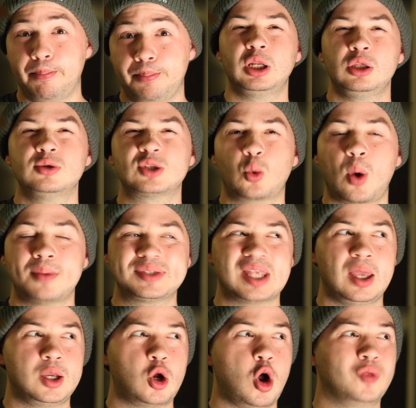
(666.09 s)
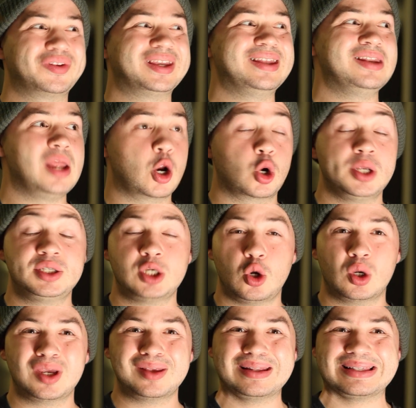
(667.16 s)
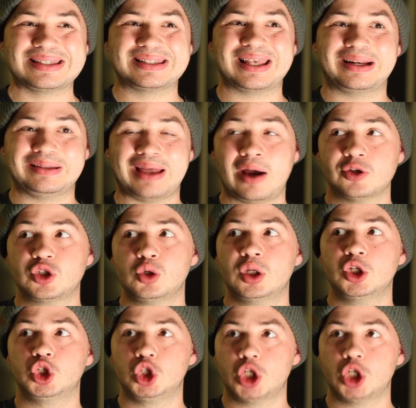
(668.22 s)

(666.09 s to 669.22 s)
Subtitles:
I'm going to use a website called Canary Tokens that allows you to